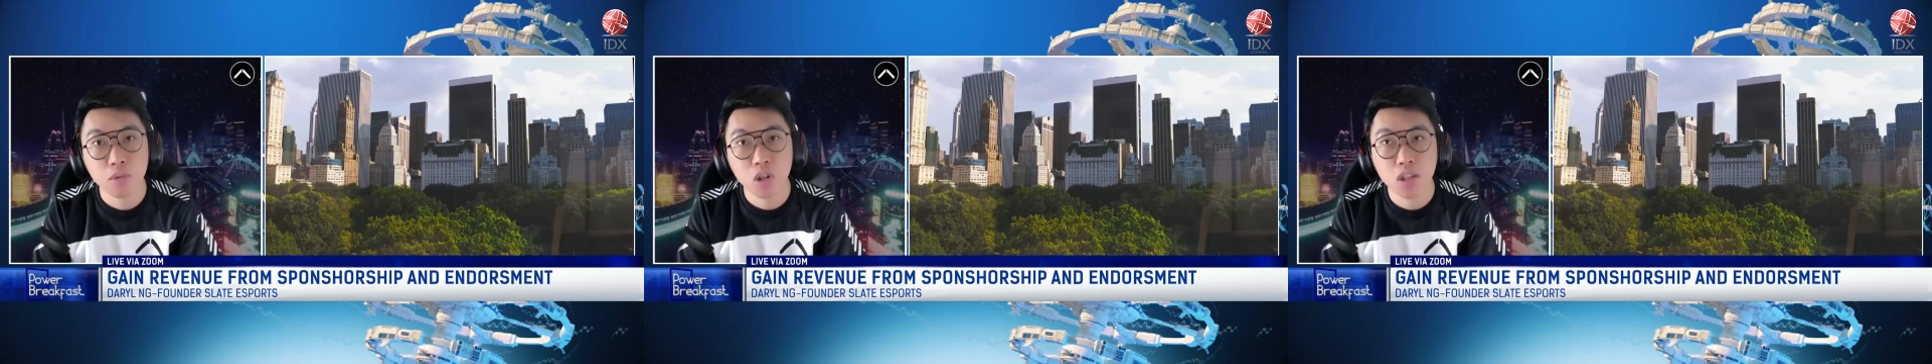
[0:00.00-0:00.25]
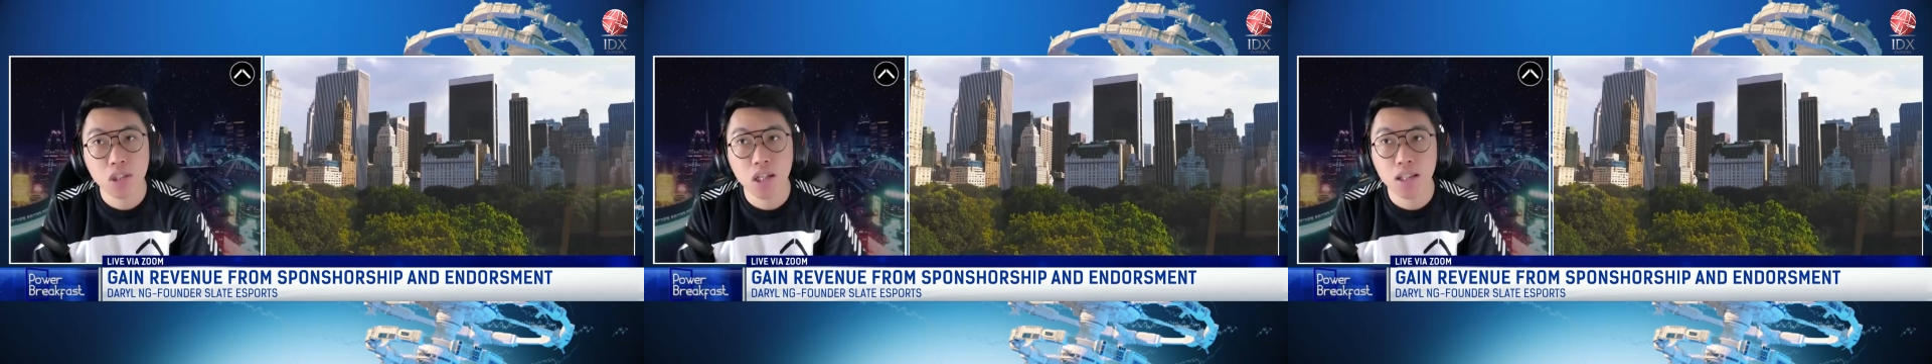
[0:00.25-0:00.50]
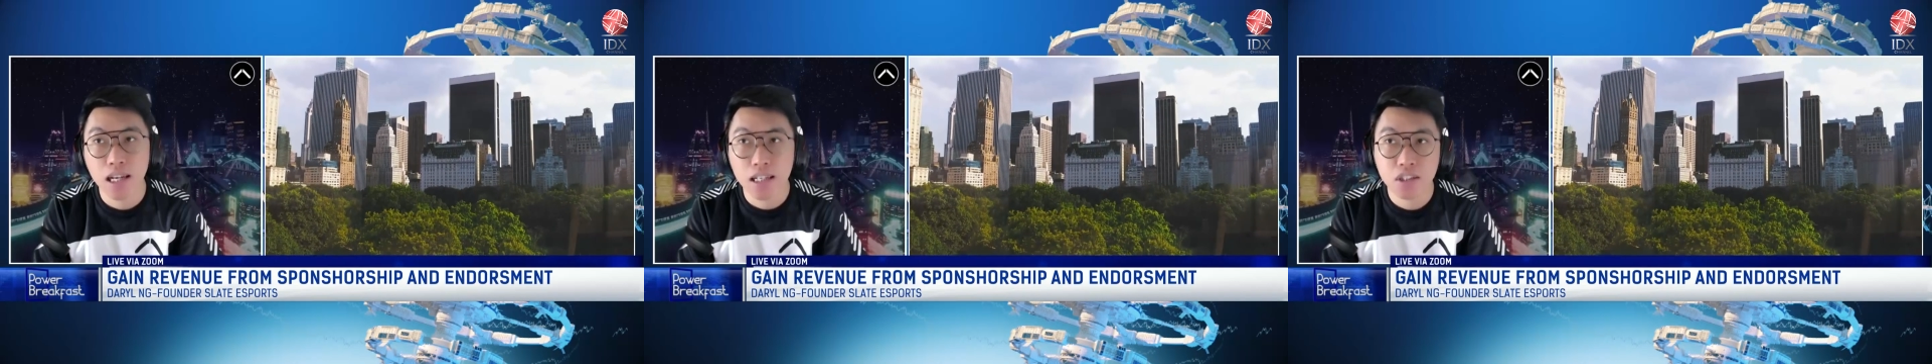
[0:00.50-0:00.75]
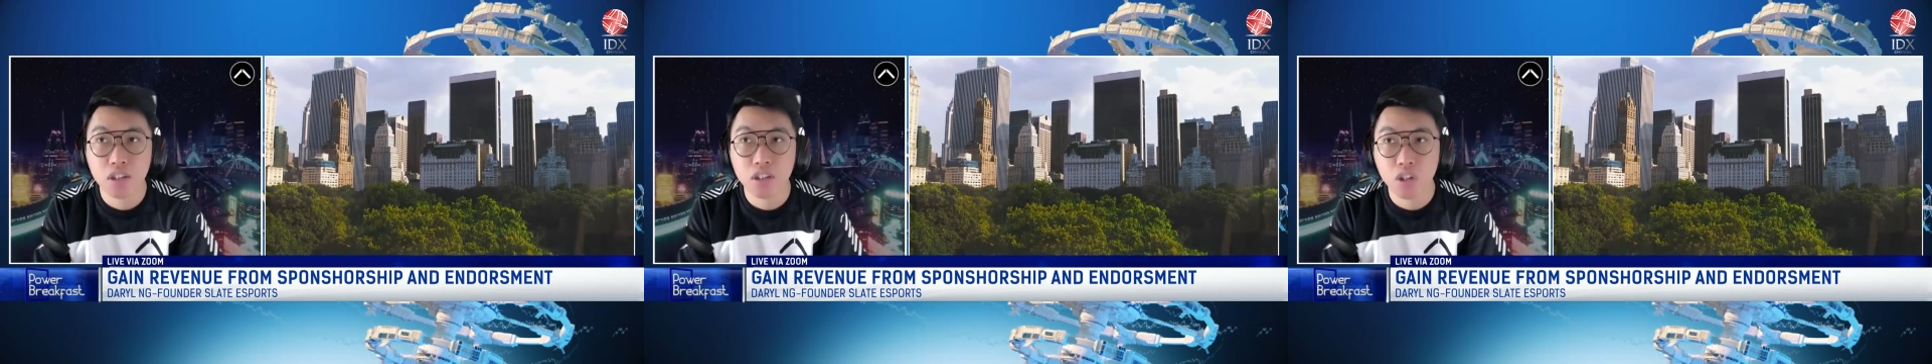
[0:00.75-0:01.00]
because
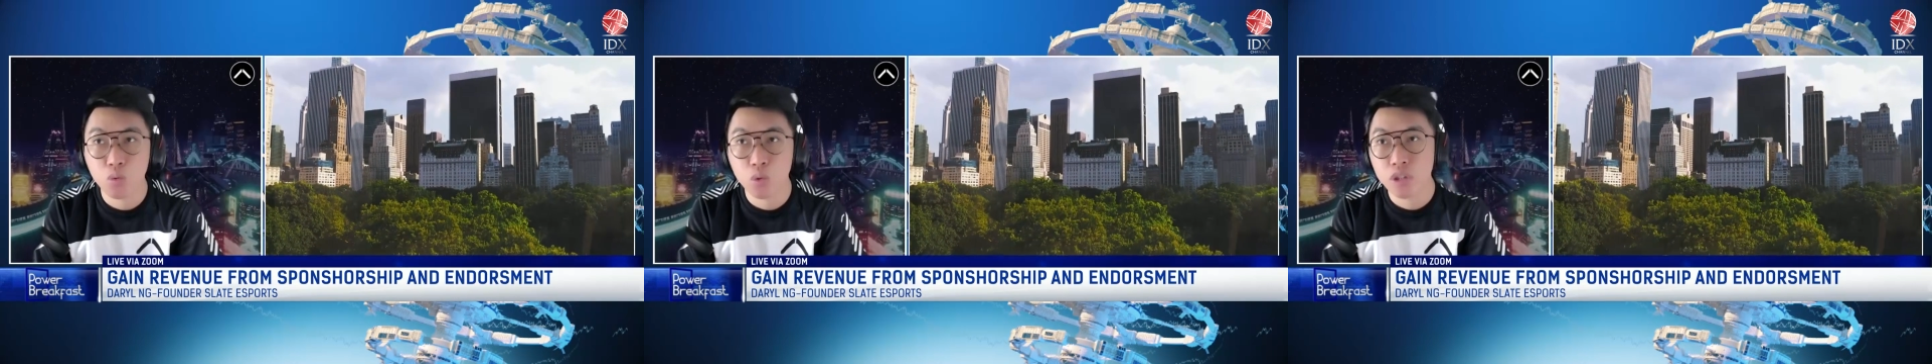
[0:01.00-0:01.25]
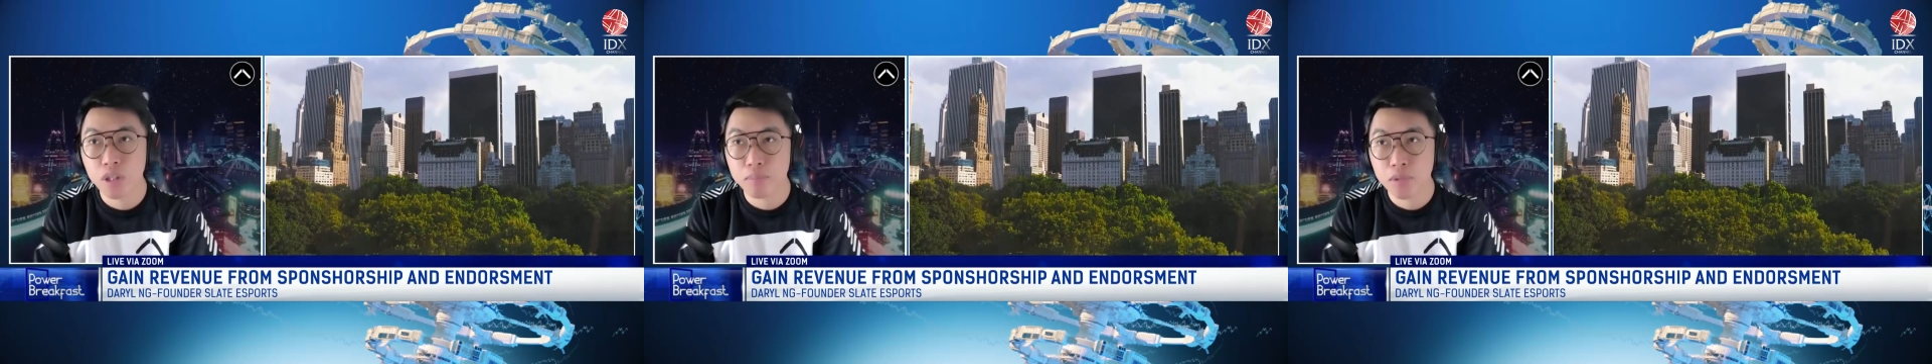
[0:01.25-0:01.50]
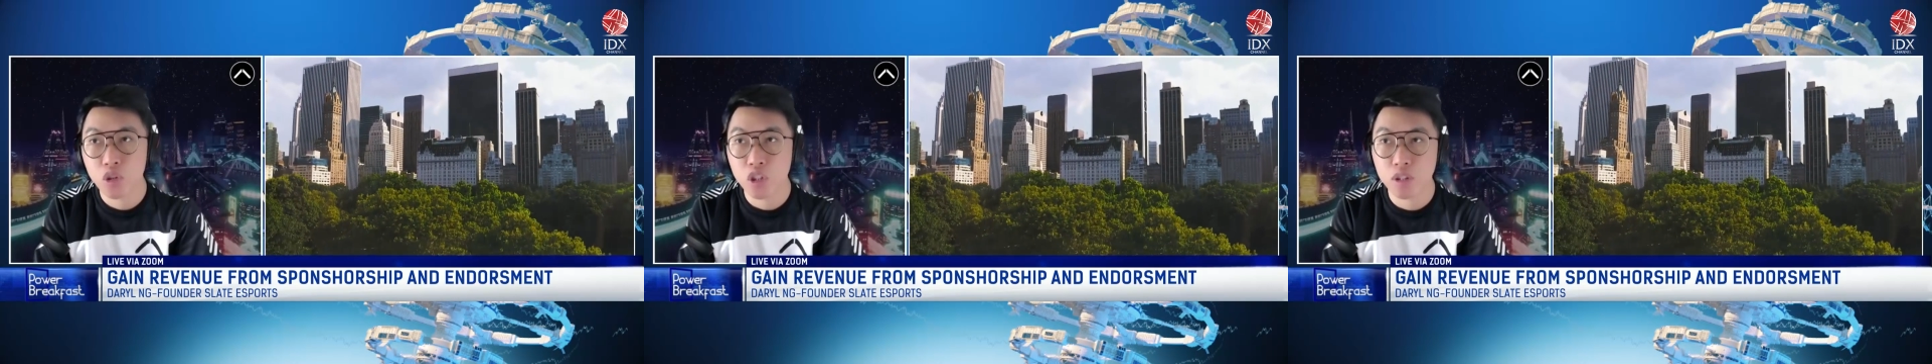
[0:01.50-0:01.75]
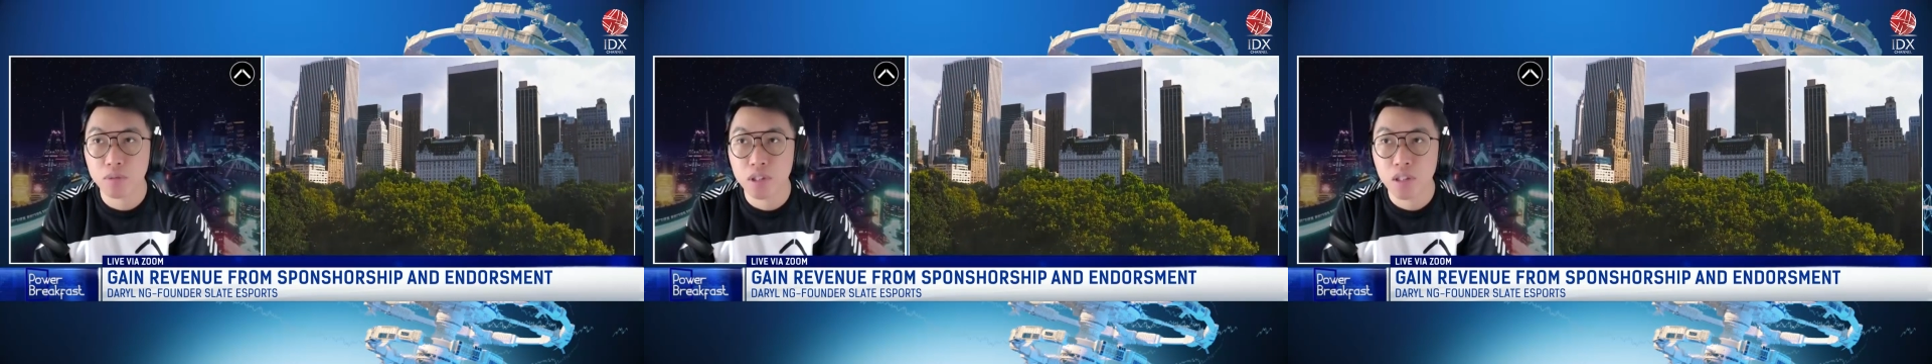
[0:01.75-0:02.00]
last year in the World
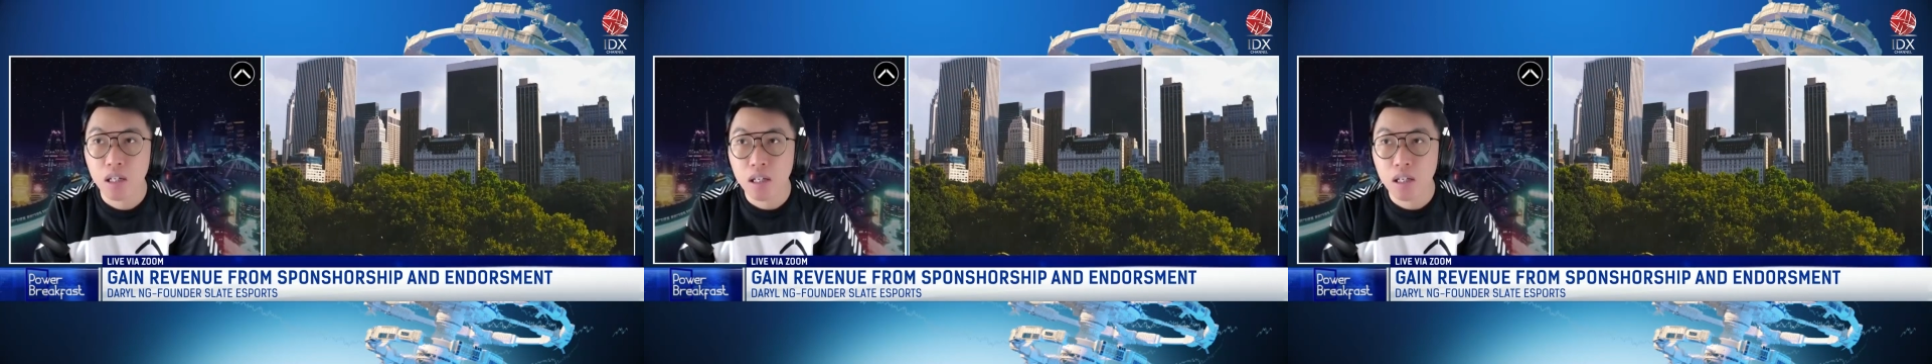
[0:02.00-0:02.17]
Championships